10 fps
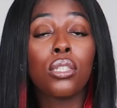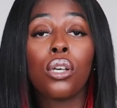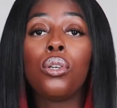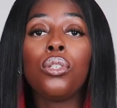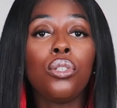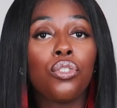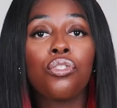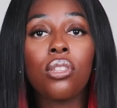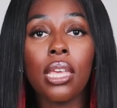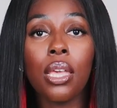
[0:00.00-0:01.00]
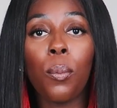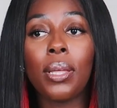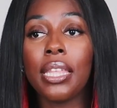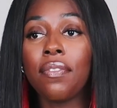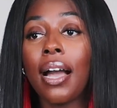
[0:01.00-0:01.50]
So usually
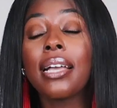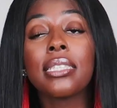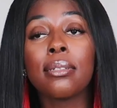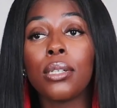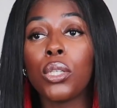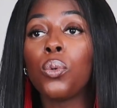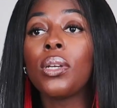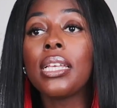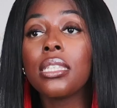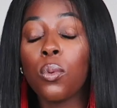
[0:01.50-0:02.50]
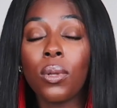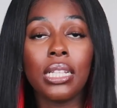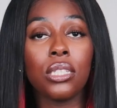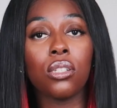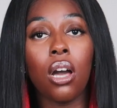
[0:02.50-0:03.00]
when they find someone who is
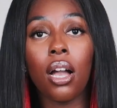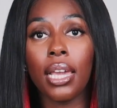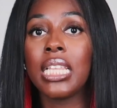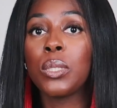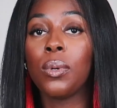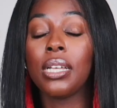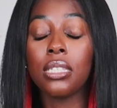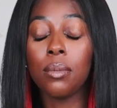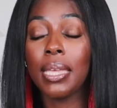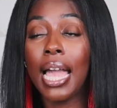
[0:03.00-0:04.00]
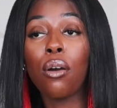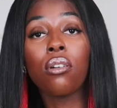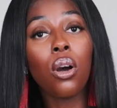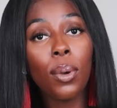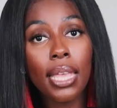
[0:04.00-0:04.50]
willing to talk and is willing to be
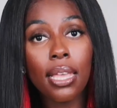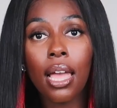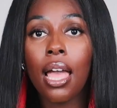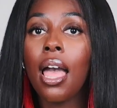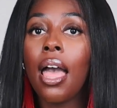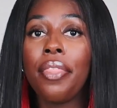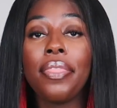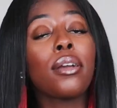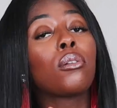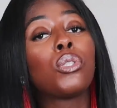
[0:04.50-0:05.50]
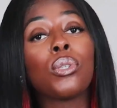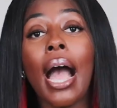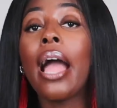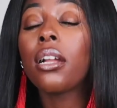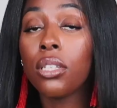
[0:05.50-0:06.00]
outgoing, they're going to
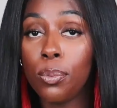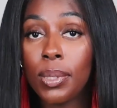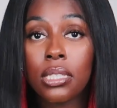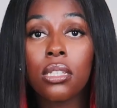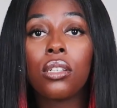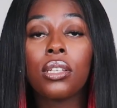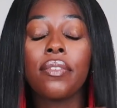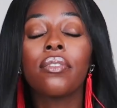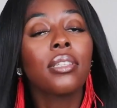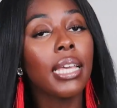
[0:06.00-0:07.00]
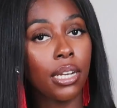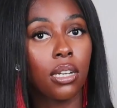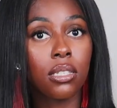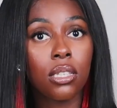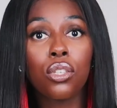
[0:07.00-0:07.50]
hire you because they're looking for
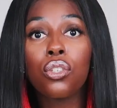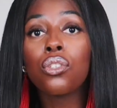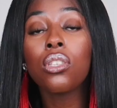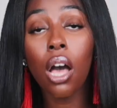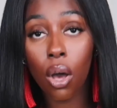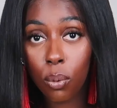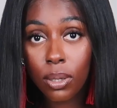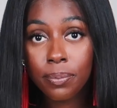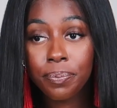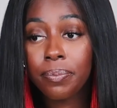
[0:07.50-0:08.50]
leaders. So